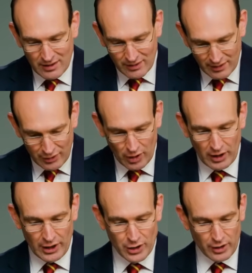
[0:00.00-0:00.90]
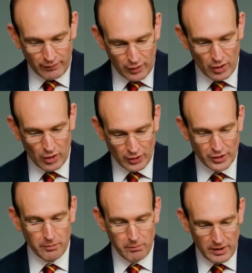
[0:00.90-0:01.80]
the knowledge of God,
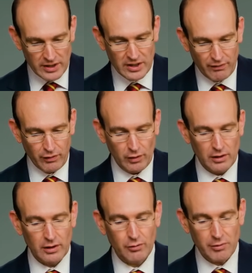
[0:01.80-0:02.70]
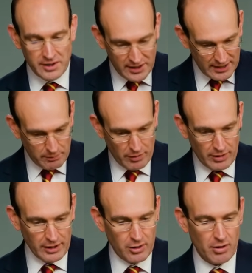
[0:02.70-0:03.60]
the merciful Redeemer
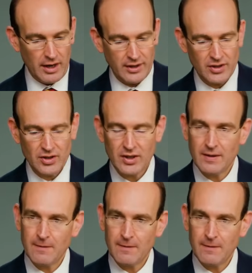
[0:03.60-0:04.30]
in Christ.